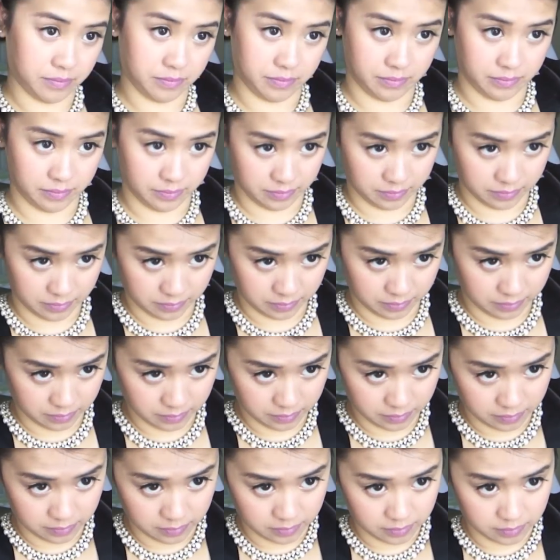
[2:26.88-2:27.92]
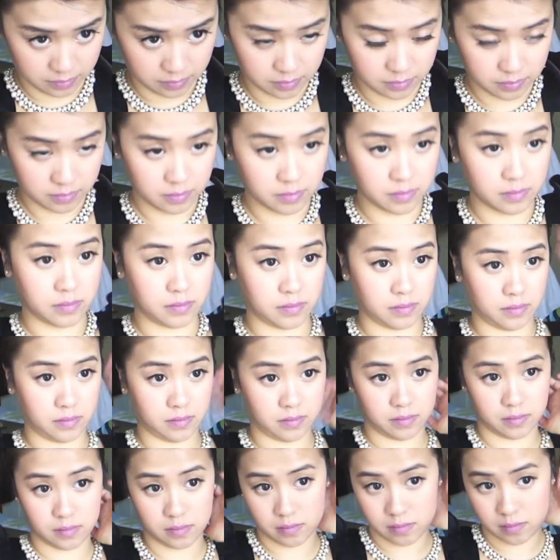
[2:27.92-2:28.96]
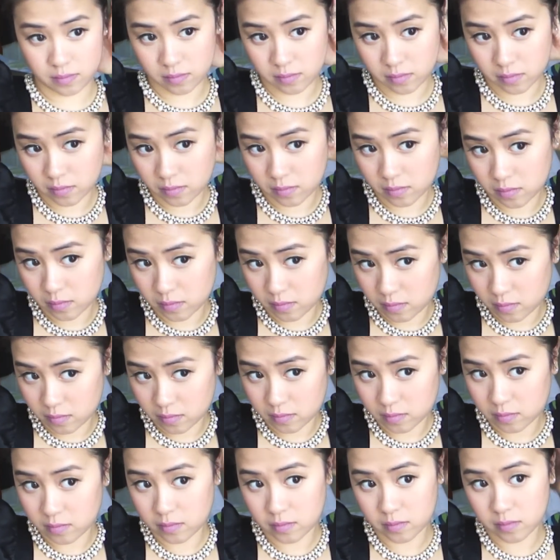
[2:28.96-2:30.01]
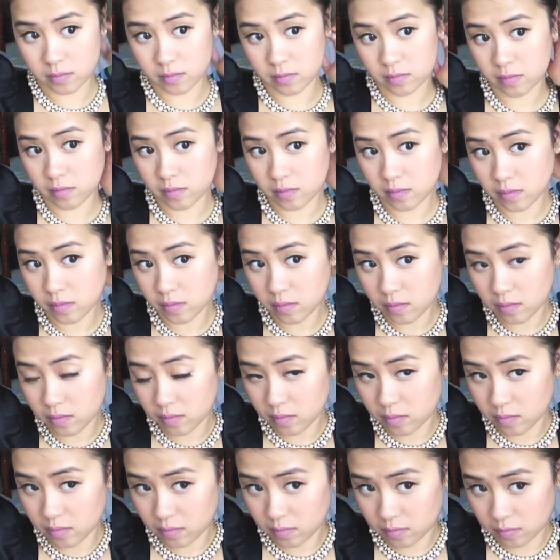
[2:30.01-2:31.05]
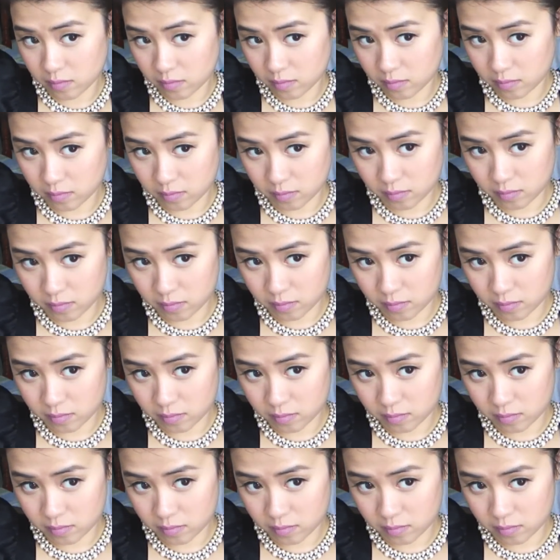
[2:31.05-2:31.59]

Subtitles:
No one is speaking in this clip.